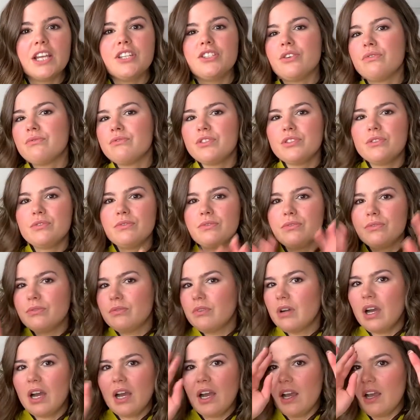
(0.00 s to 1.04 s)
I don't
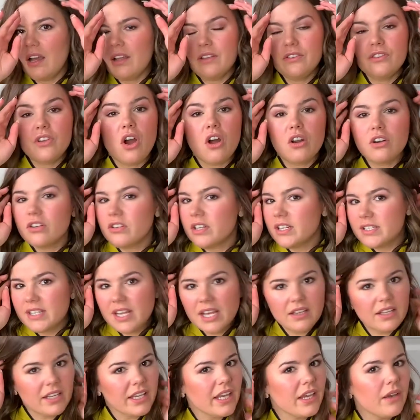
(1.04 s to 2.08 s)
do, not on a
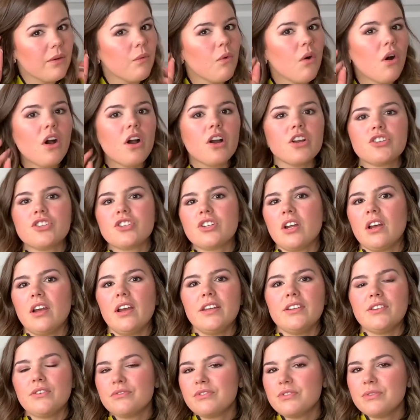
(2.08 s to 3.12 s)
delicate wash.
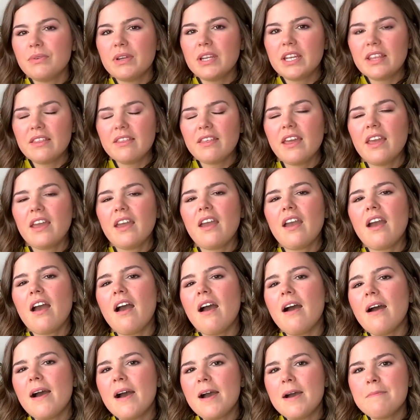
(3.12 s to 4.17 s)
I don't do anything
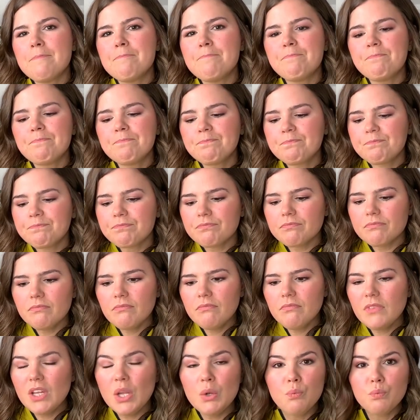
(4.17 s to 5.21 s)

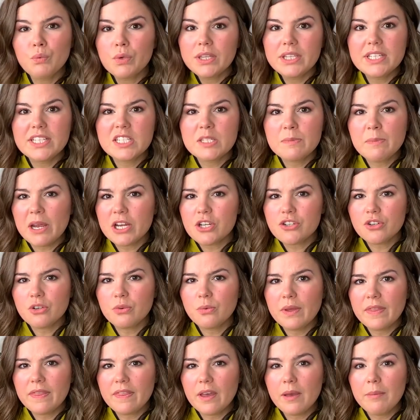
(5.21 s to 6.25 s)
really special
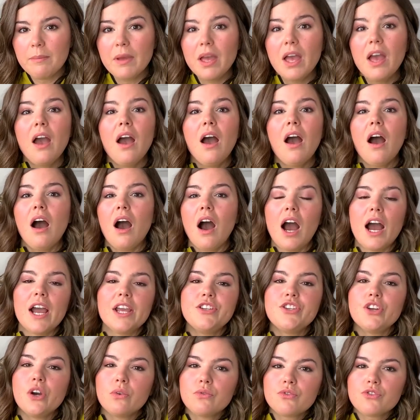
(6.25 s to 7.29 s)
with them. I
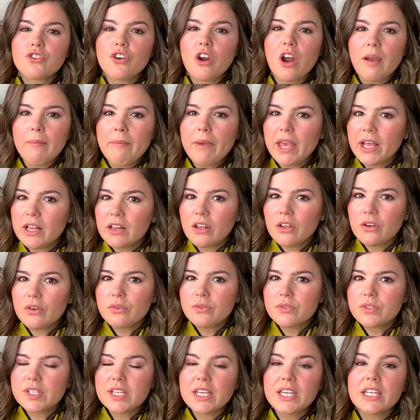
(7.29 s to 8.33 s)
don't dry my
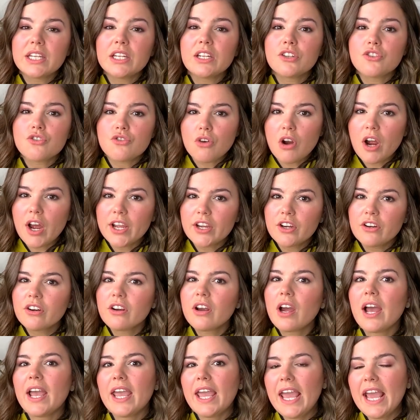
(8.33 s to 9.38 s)
clothes in a
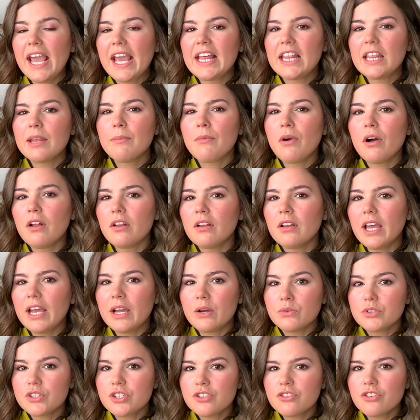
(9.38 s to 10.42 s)
dryer. I hang them all
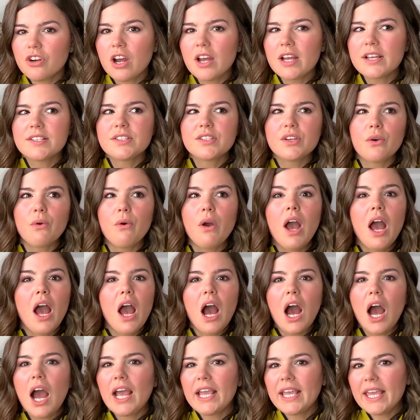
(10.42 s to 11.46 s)
out to dry. So
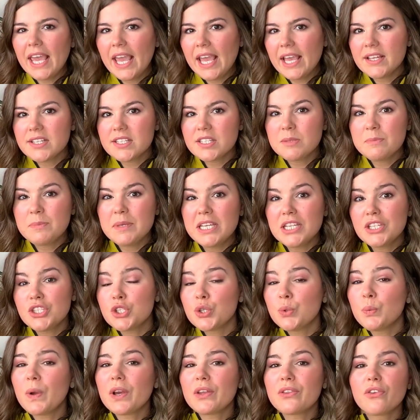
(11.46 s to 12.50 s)
I can't speak
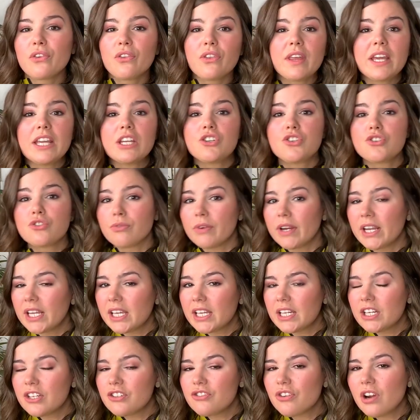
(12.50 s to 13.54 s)
to whether they
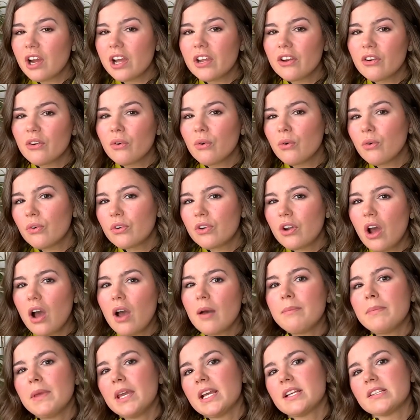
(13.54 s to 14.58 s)
shrink in a dryer or
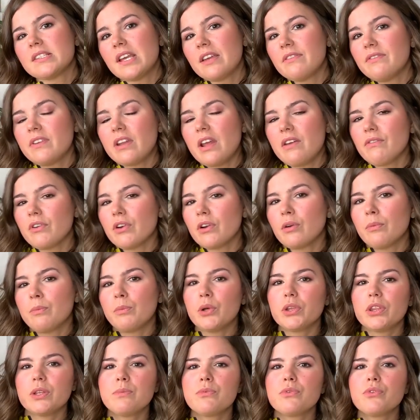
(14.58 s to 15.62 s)
not because I've never
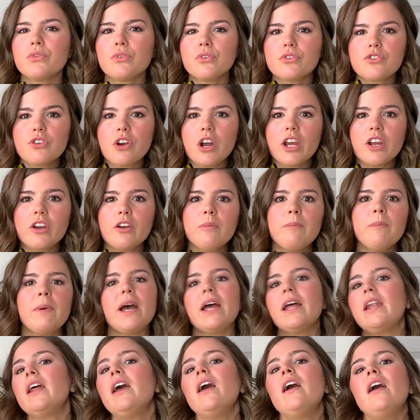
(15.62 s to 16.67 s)
put them through a dryer.
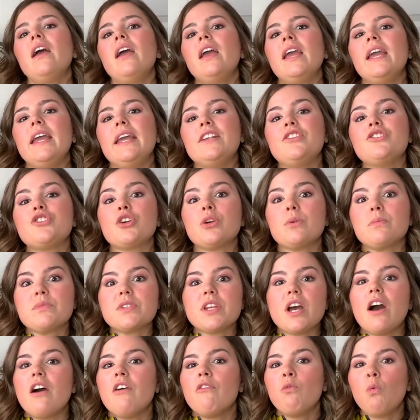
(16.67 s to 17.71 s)
But in terms
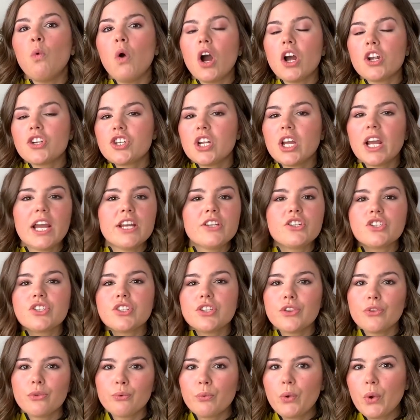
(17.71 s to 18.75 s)
of washing, I
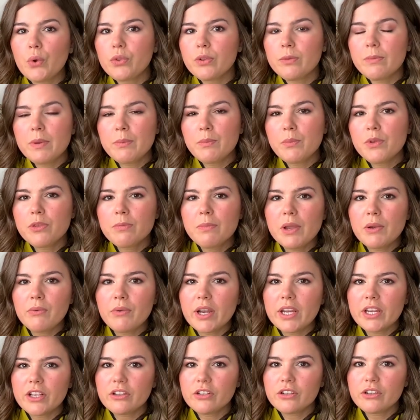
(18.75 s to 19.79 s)
just throw them in with my
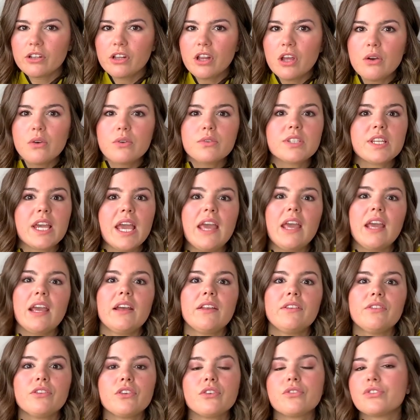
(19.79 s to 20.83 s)
regular clothes
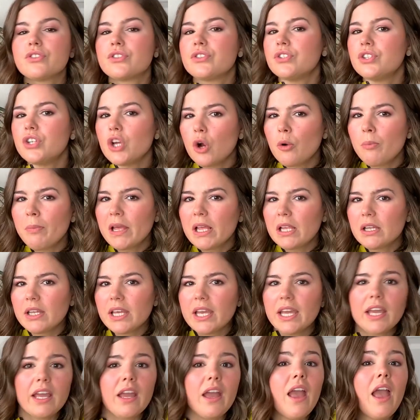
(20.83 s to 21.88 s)
and there's no
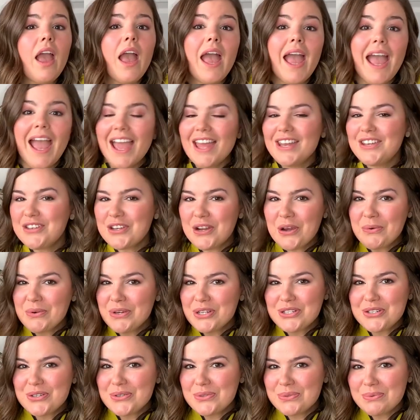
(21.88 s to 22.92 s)
pilling and no
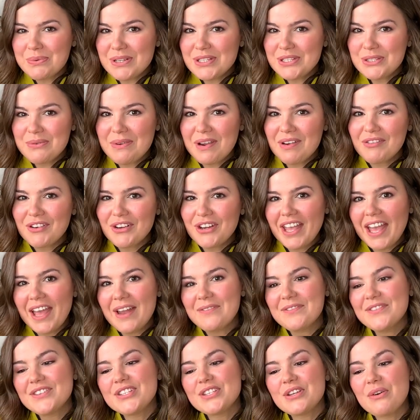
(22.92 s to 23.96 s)
issues whatsoever
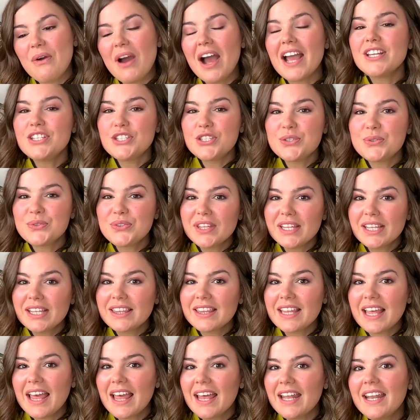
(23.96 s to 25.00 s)
yet. So I do
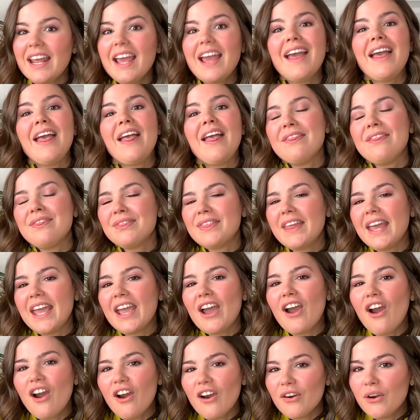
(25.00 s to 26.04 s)
think that
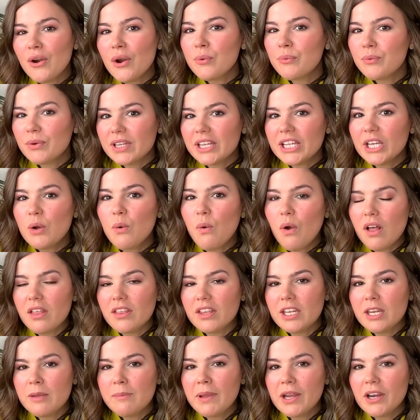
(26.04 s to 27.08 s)
they are a really
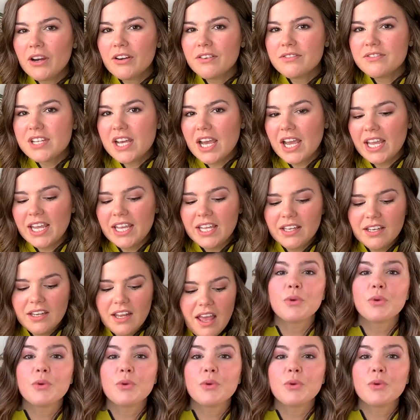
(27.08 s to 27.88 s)
quality pair of tight.